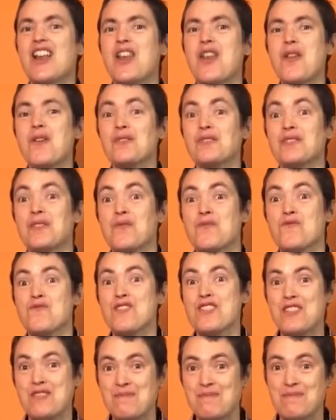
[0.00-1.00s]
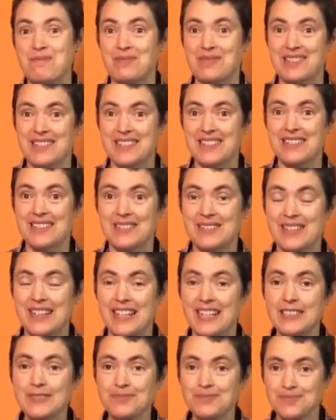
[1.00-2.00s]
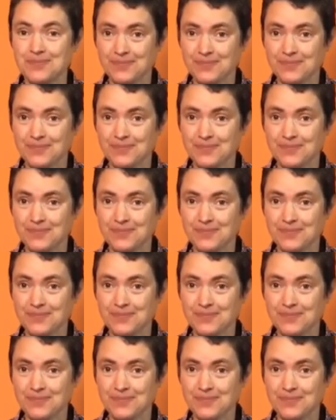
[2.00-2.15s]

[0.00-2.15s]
lots of rhythms, okay?